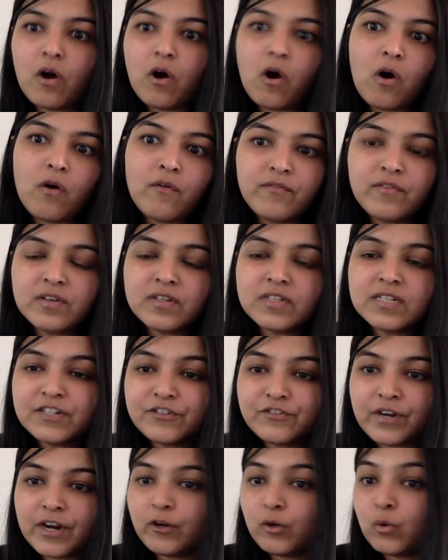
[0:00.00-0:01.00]
obviously
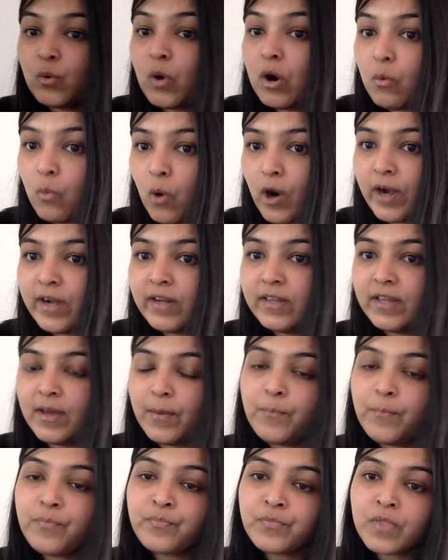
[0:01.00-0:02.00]
try to avoid
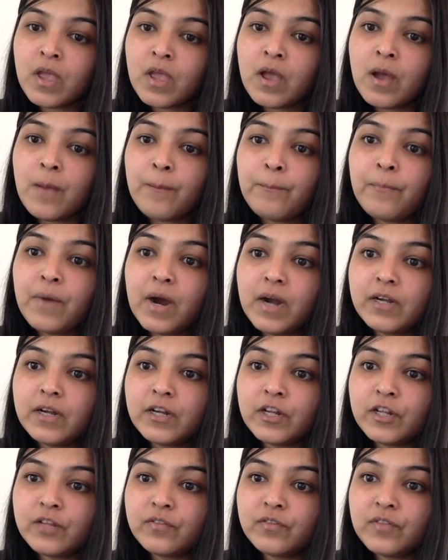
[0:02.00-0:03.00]
them,
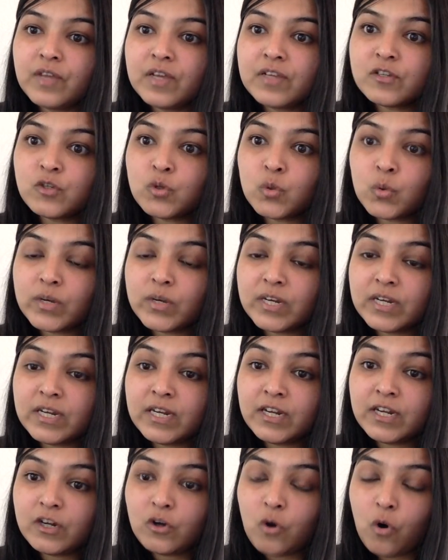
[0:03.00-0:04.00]
but there's no
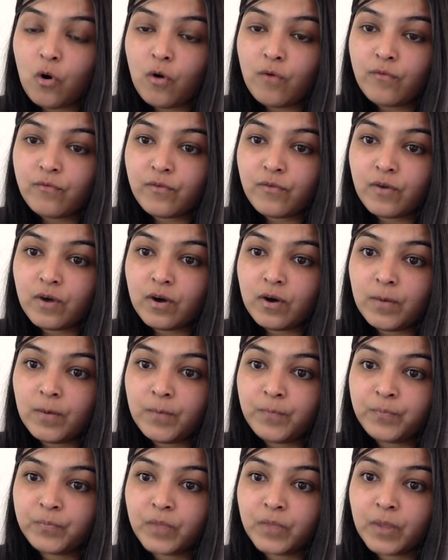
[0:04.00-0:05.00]
need of
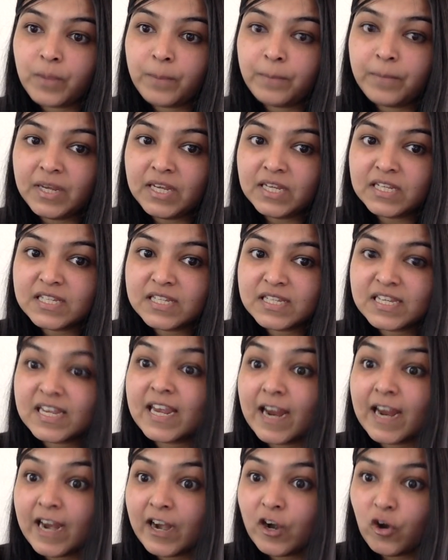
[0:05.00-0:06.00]
being
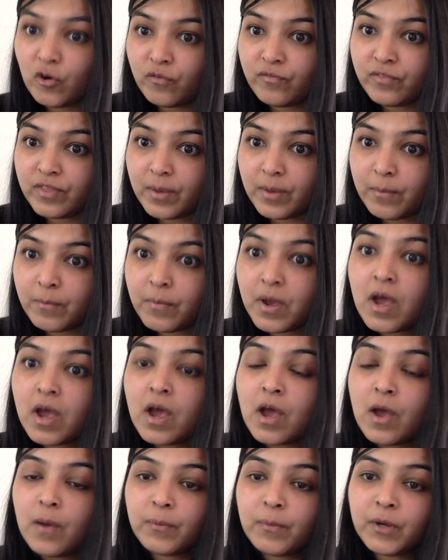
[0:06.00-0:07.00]
scared of them.
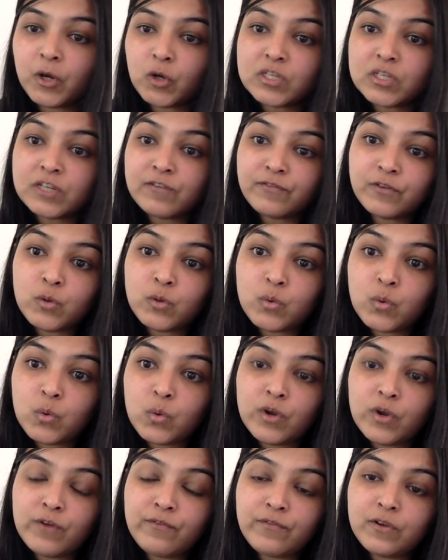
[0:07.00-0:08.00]
Because if
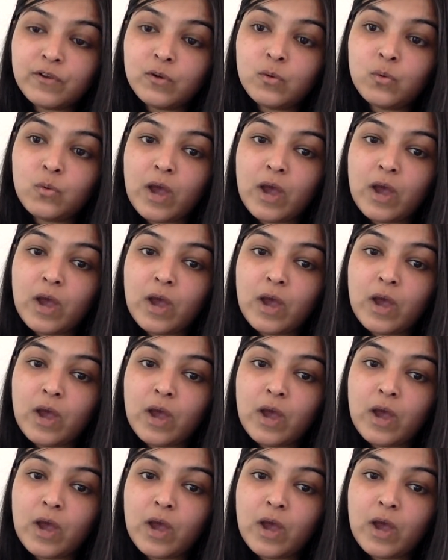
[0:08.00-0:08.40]
you